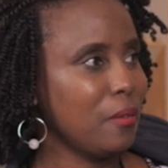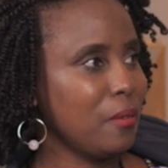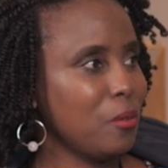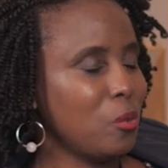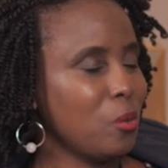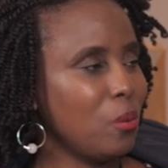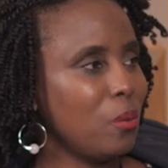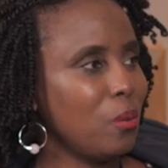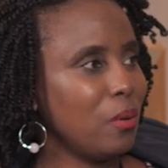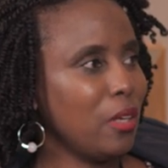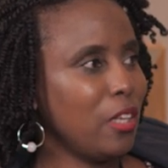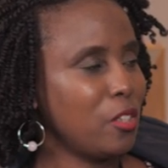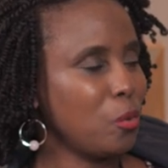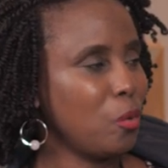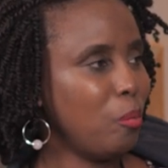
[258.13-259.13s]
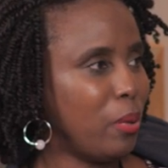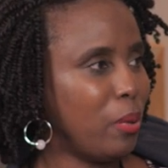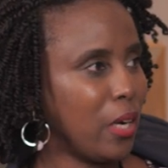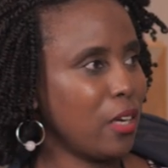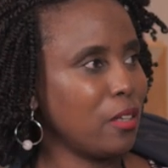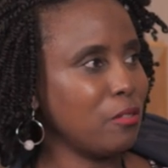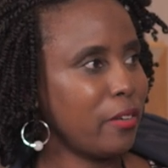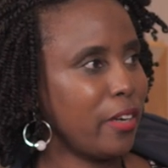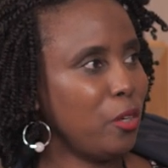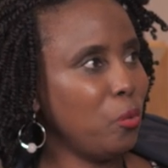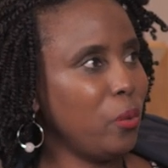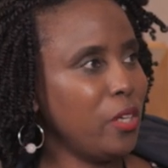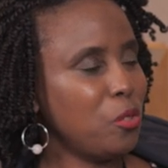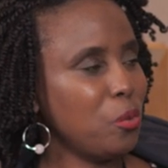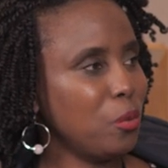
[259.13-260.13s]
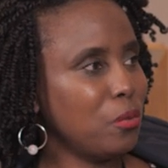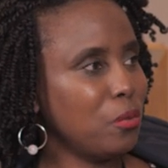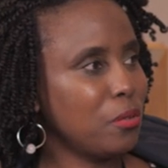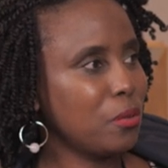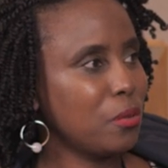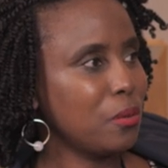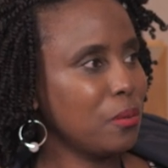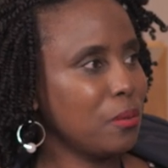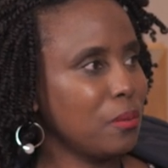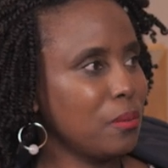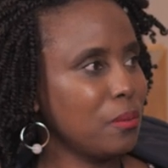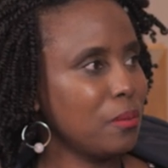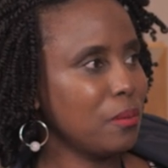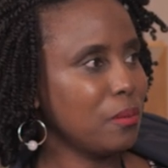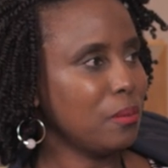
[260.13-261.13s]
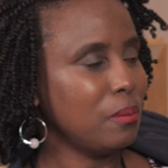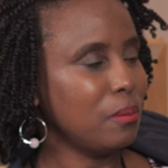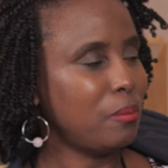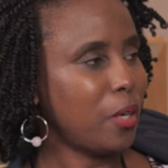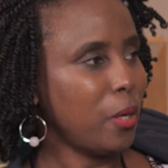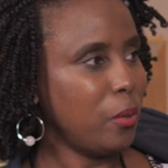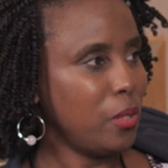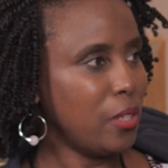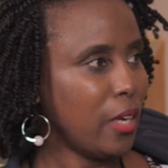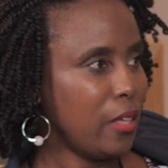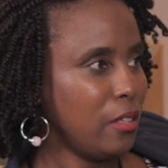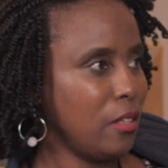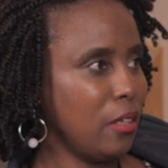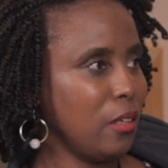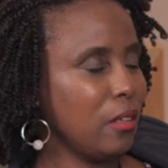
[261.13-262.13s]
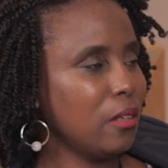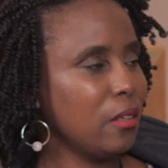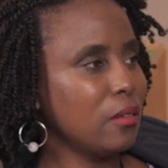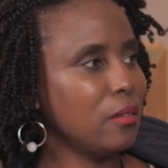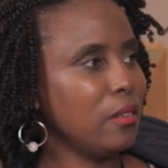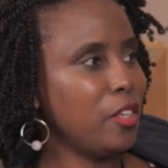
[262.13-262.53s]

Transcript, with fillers: so let's go back and find ways of prioritizing mm-hmm.